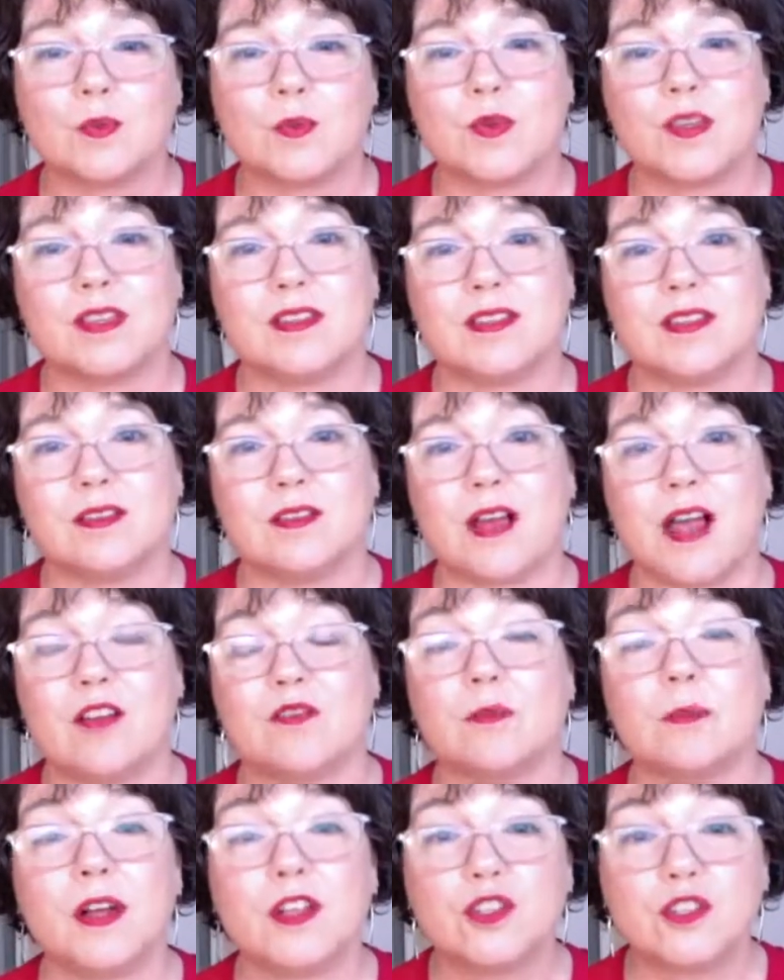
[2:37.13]
We still have
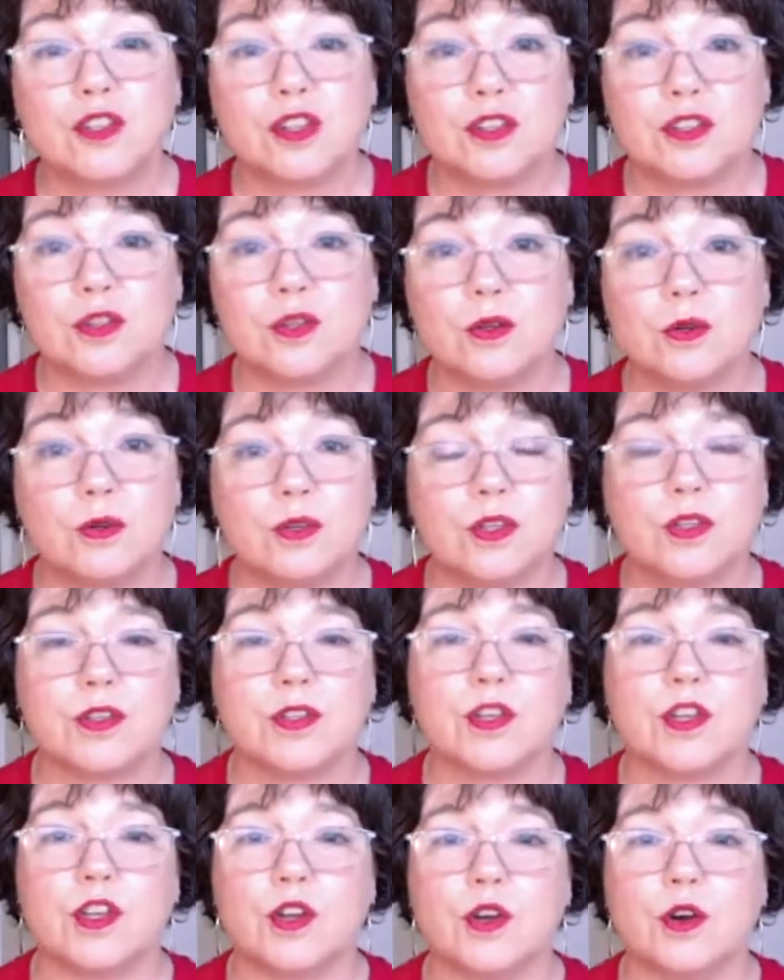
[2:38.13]
much to do to
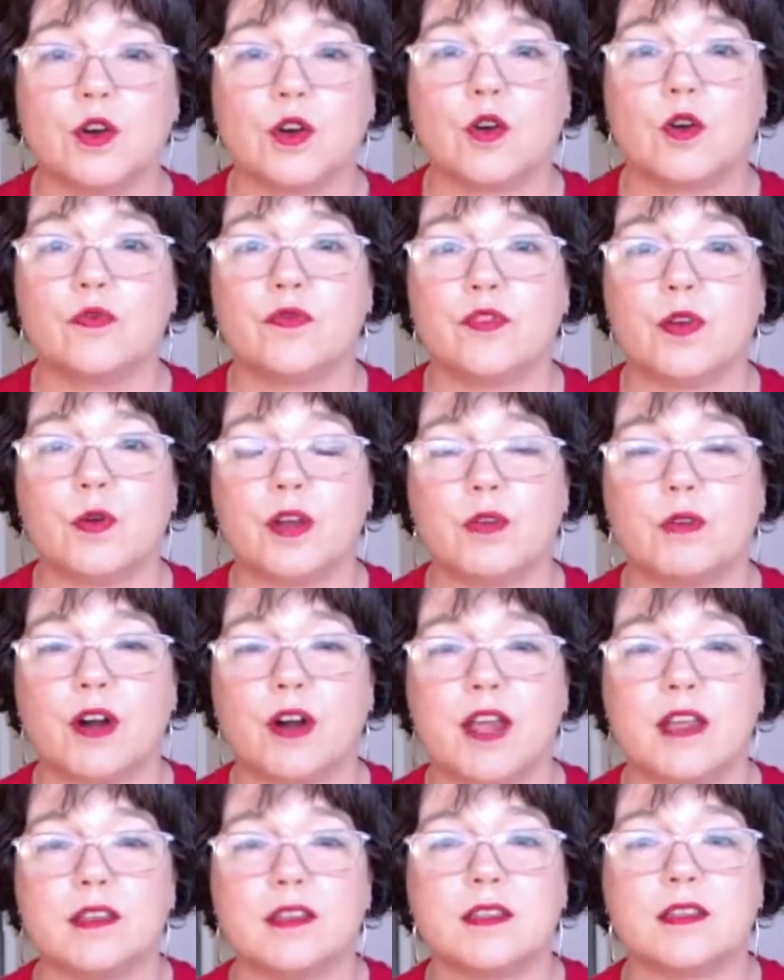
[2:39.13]
secure voting
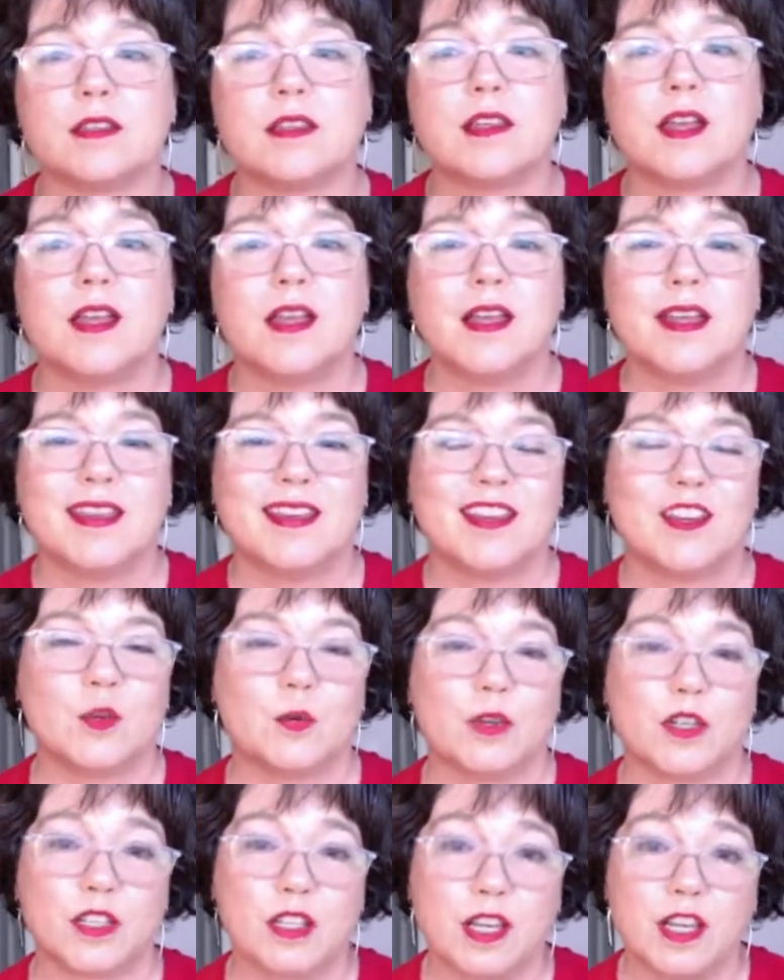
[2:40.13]
rights in
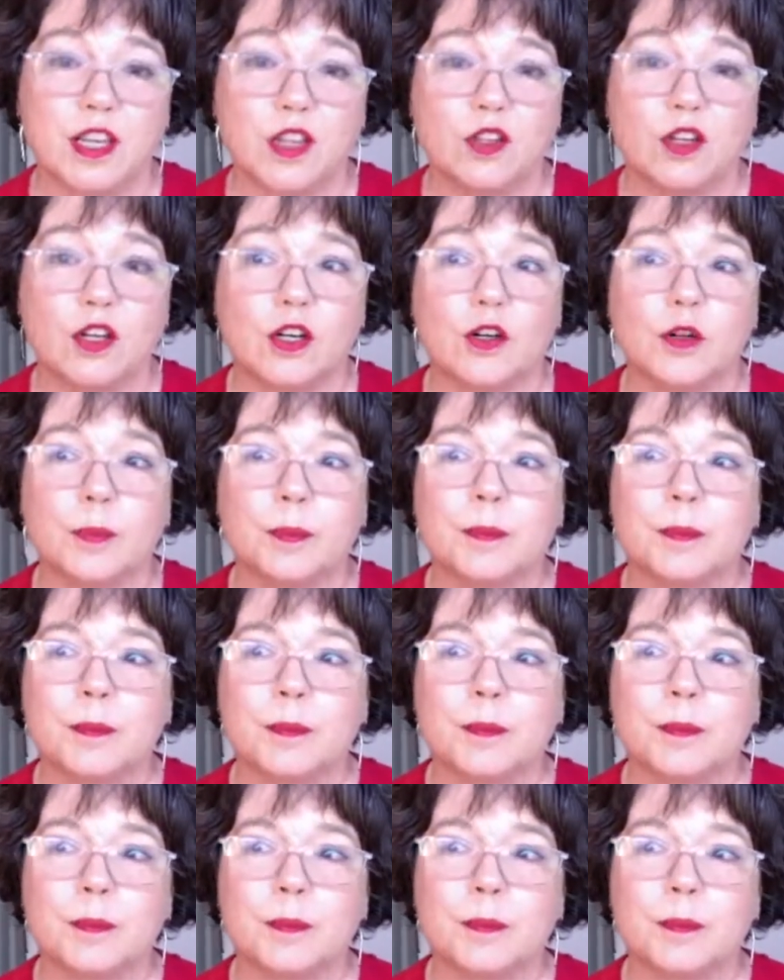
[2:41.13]
particular.